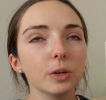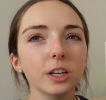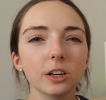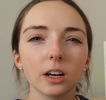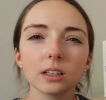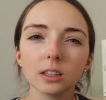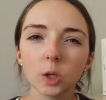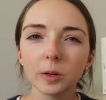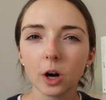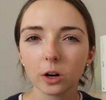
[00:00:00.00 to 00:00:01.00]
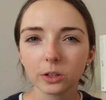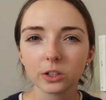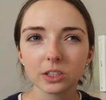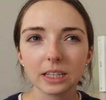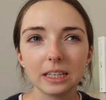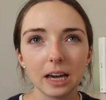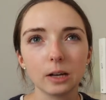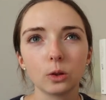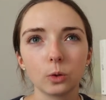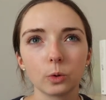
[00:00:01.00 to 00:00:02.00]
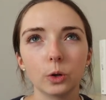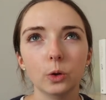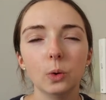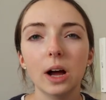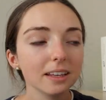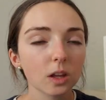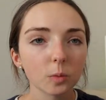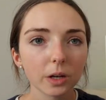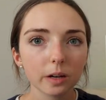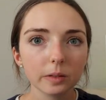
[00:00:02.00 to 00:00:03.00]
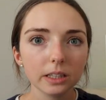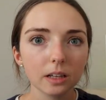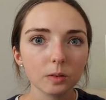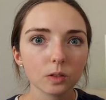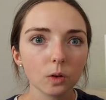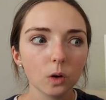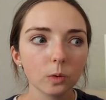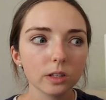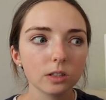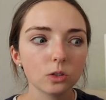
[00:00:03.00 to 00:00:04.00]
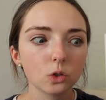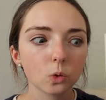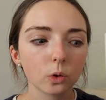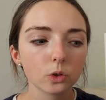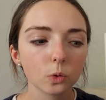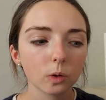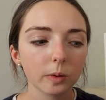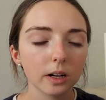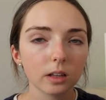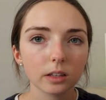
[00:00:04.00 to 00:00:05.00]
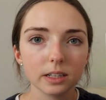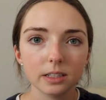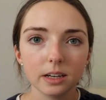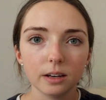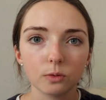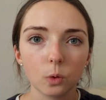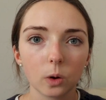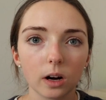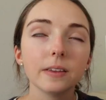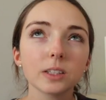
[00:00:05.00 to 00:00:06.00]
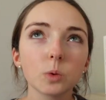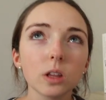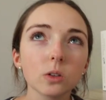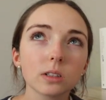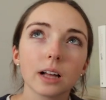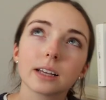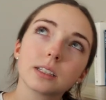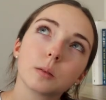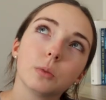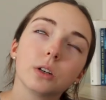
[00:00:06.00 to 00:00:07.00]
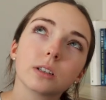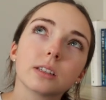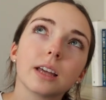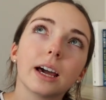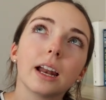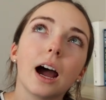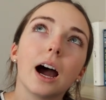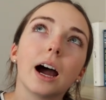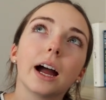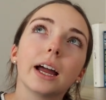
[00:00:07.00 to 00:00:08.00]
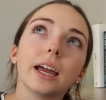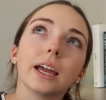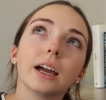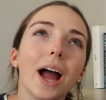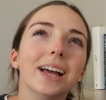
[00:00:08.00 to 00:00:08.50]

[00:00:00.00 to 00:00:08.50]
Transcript: pretty good. A little bit harder to get through. The other book I really loved this fall was George Orwell, 1984. This is one of those classic books that I,